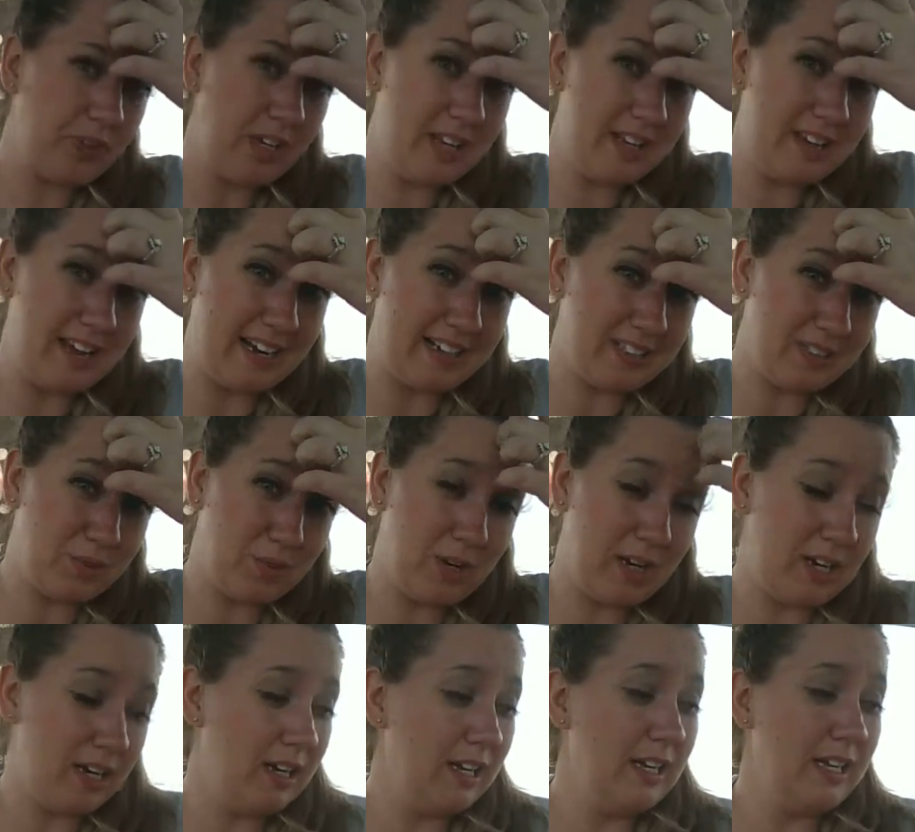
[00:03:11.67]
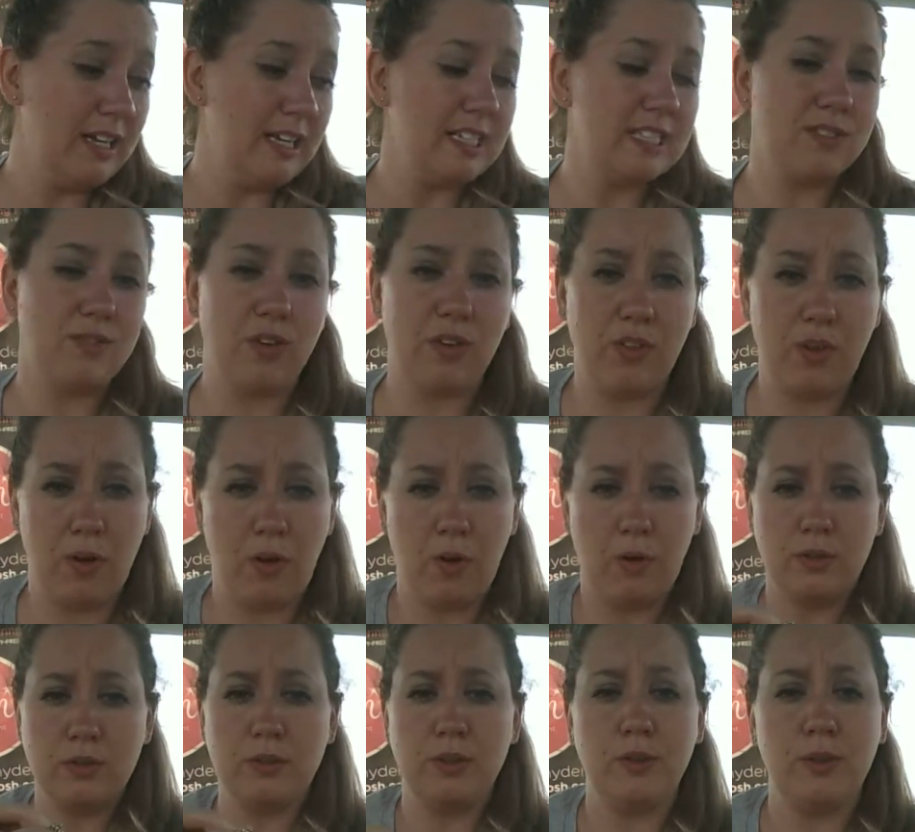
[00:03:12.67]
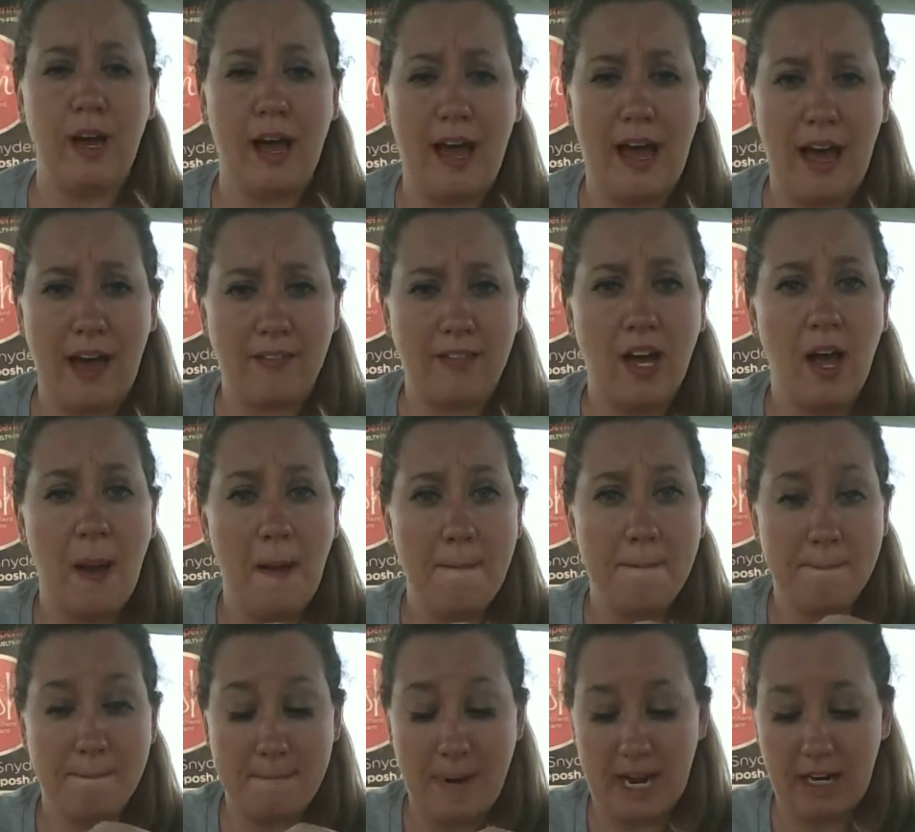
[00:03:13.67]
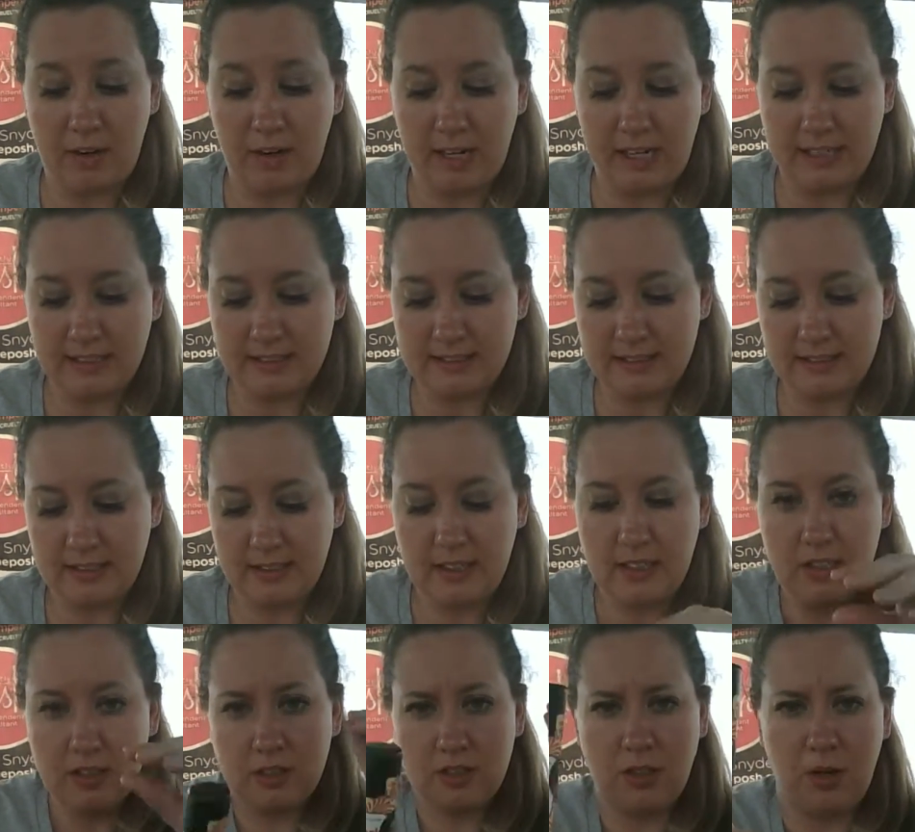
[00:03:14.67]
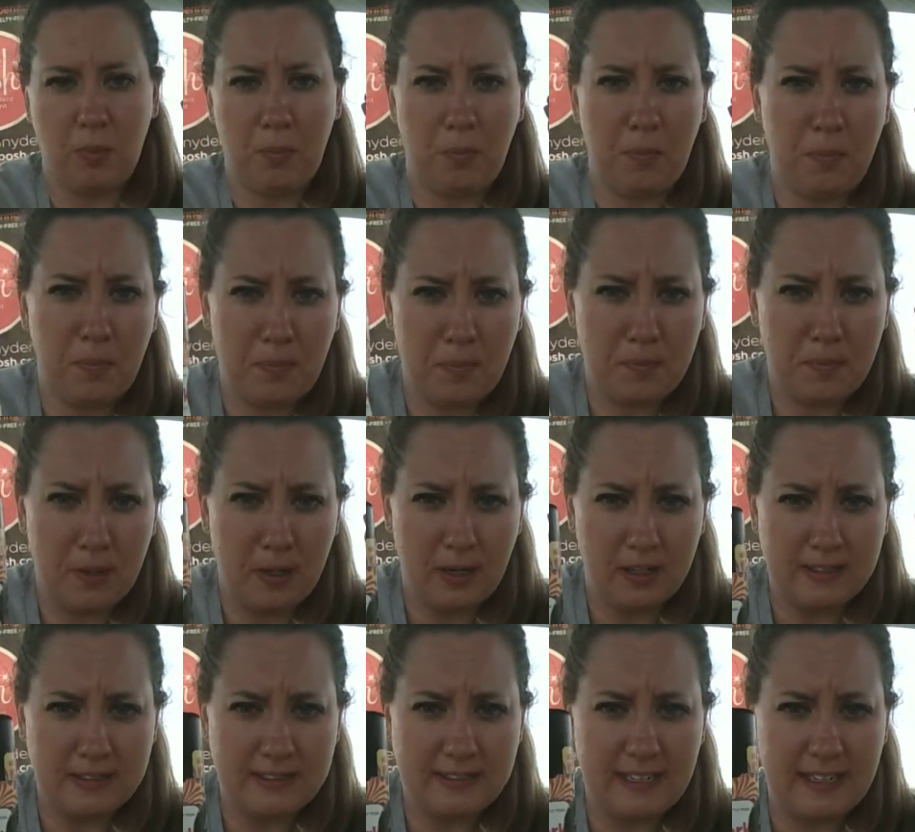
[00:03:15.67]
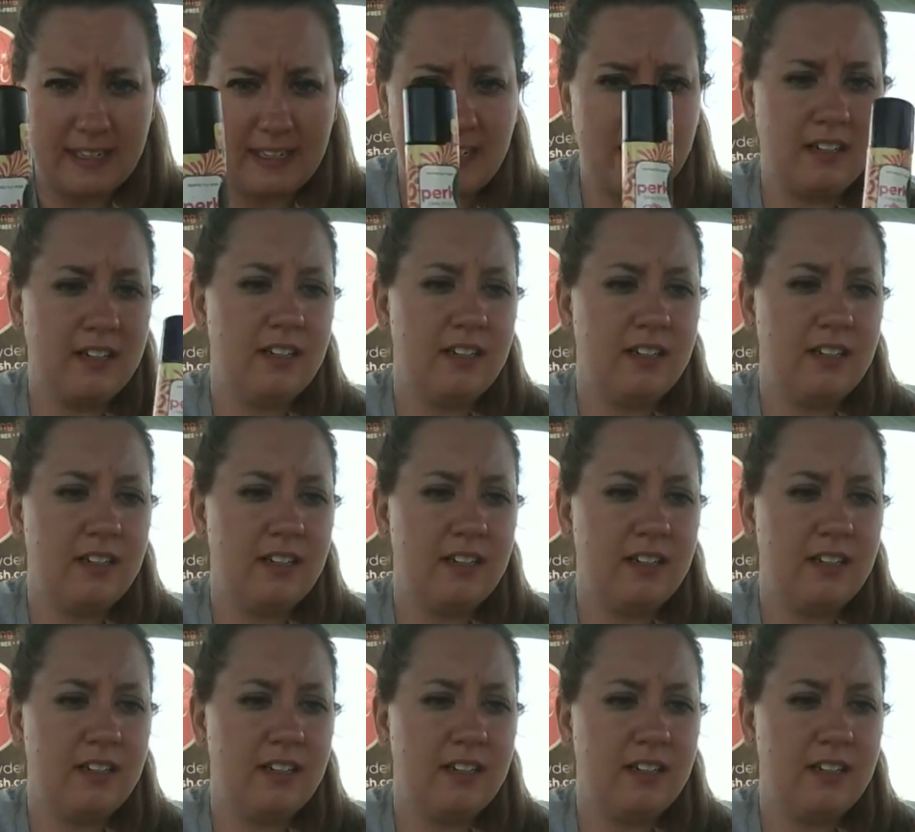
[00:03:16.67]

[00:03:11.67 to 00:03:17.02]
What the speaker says: Next one is for those who have migraines. So perk stick,